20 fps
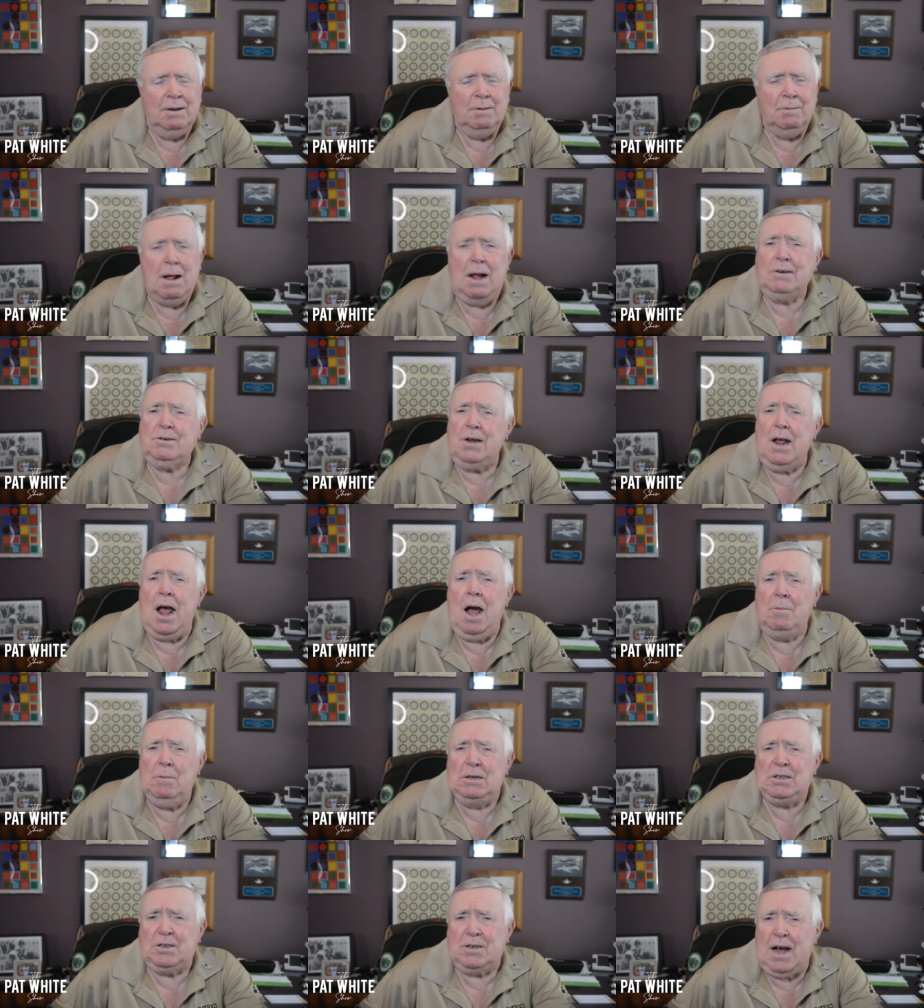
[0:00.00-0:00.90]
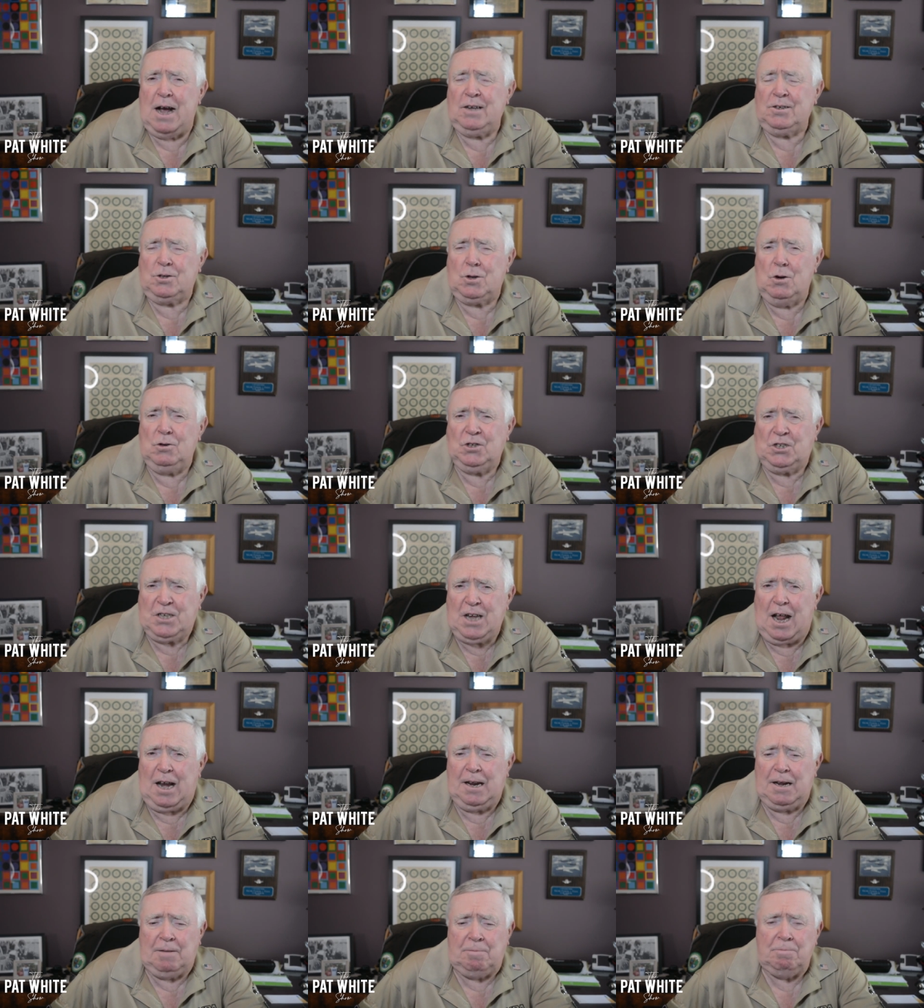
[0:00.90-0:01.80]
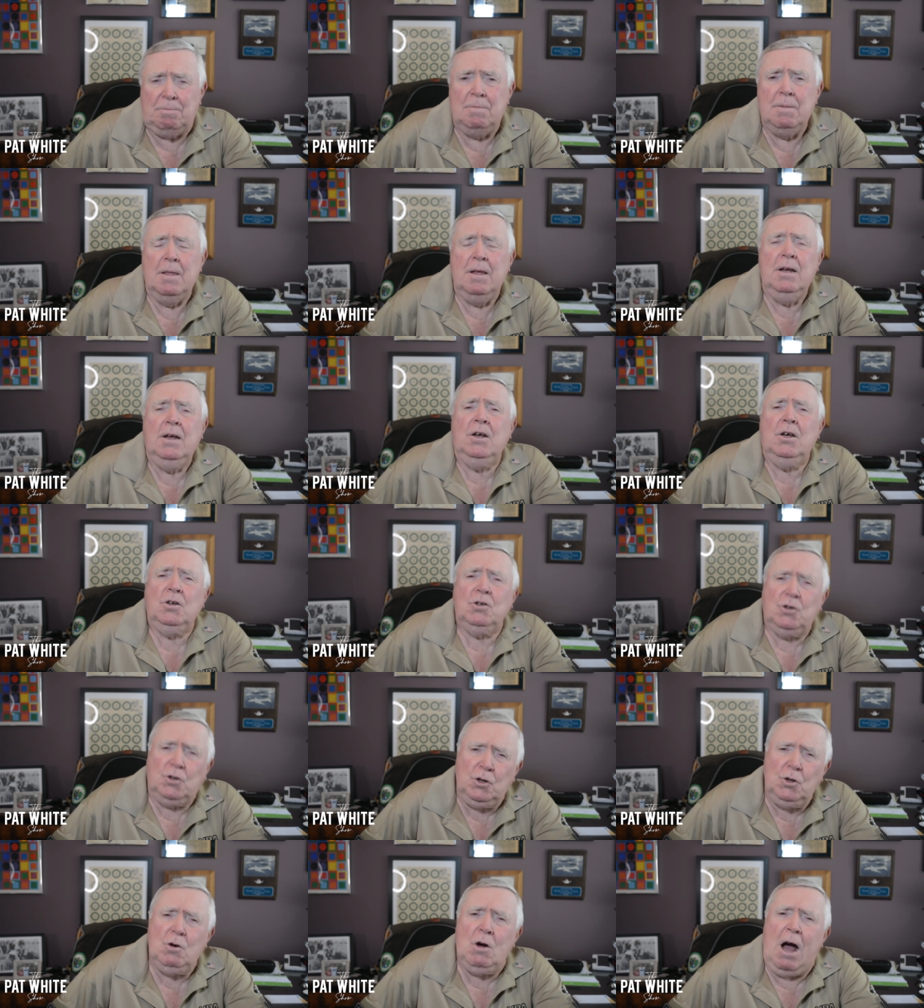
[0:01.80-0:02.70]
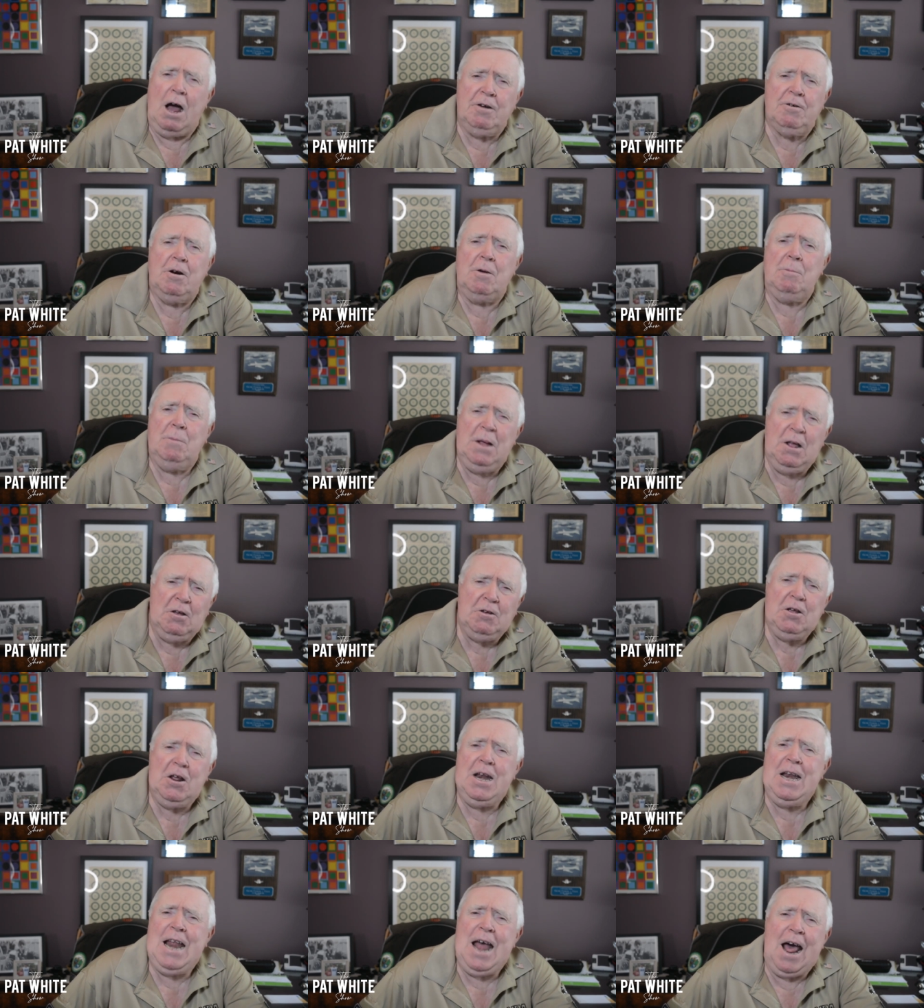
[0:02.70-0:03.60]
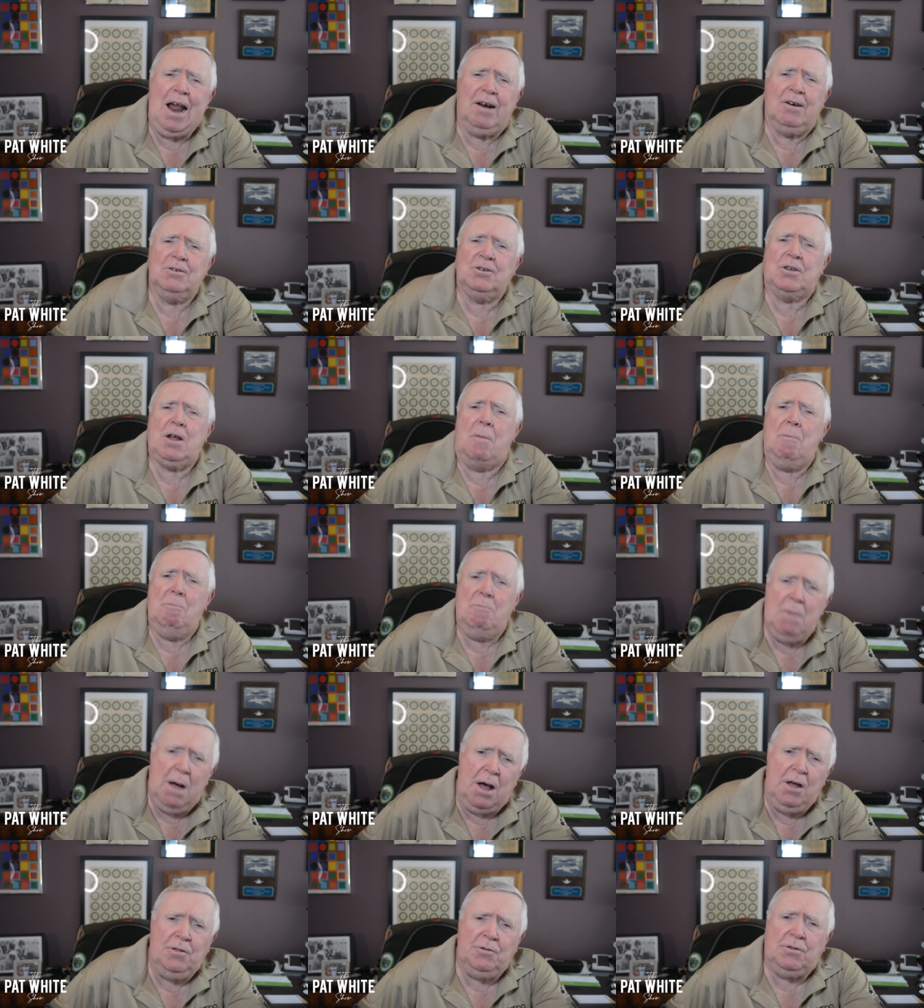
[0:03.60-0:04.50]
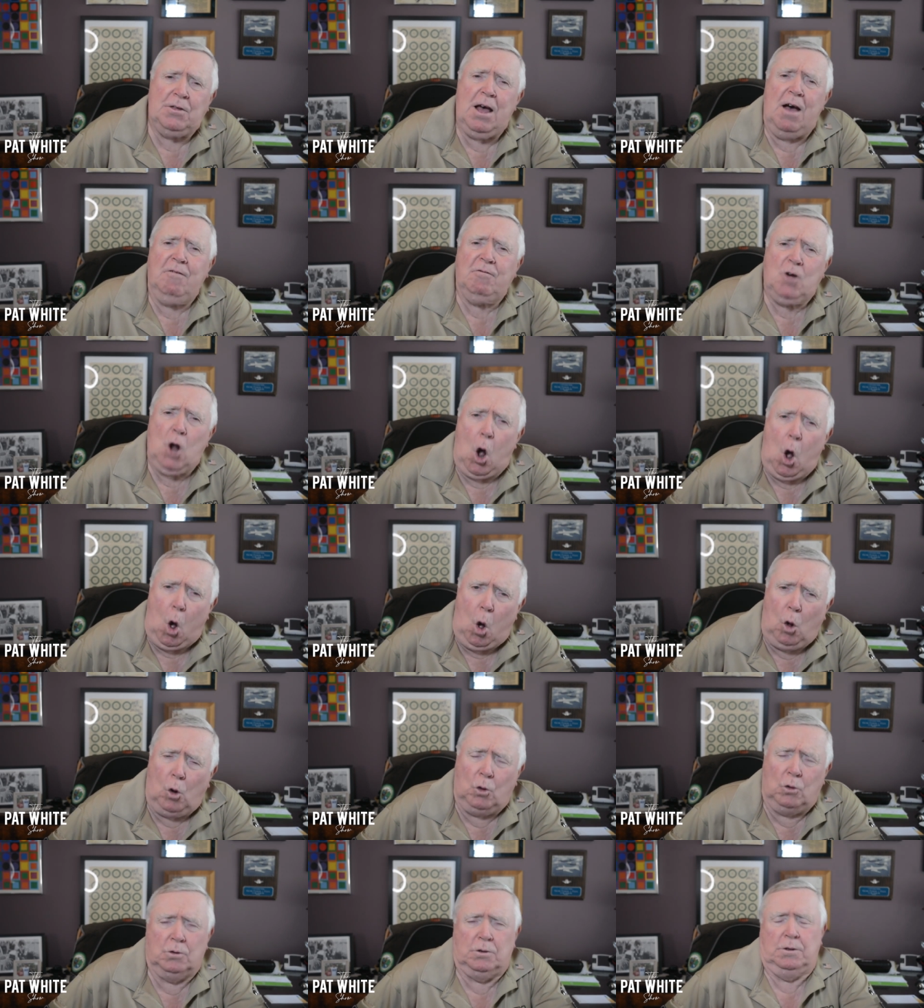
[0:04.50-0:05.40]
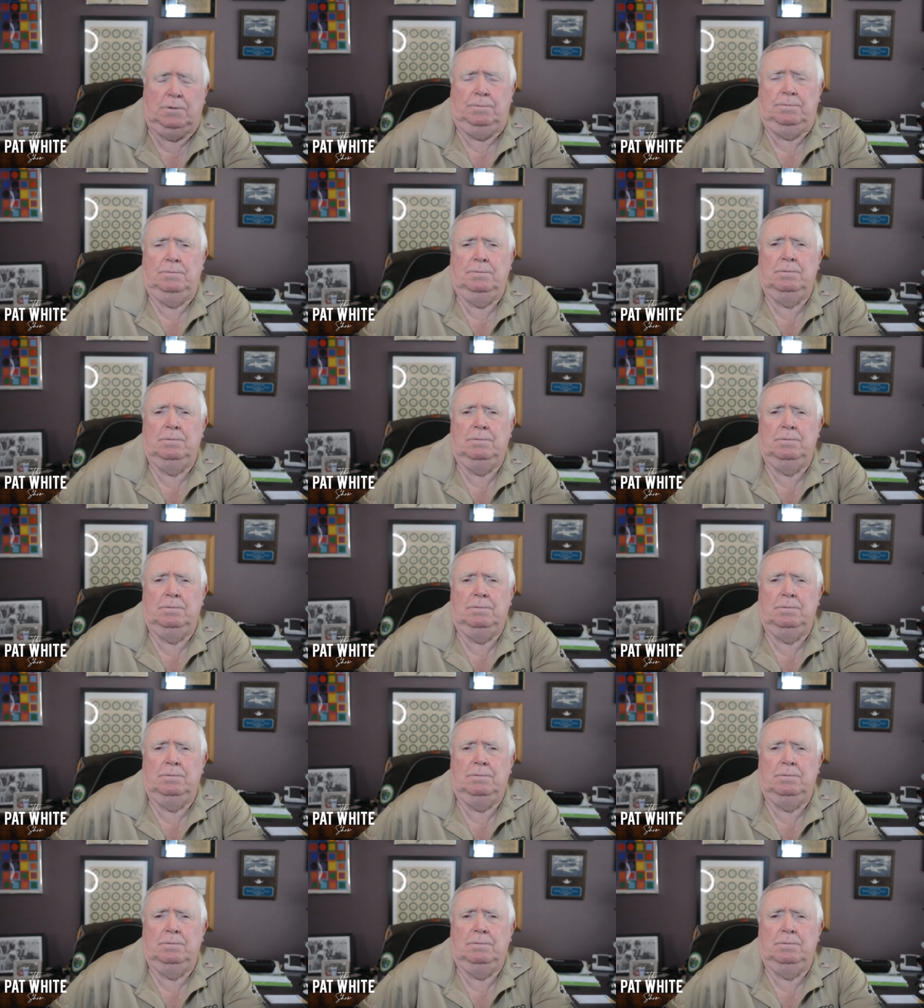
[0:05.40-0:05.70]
I'll tell you how much Costco is selling. $200 million a month of gold.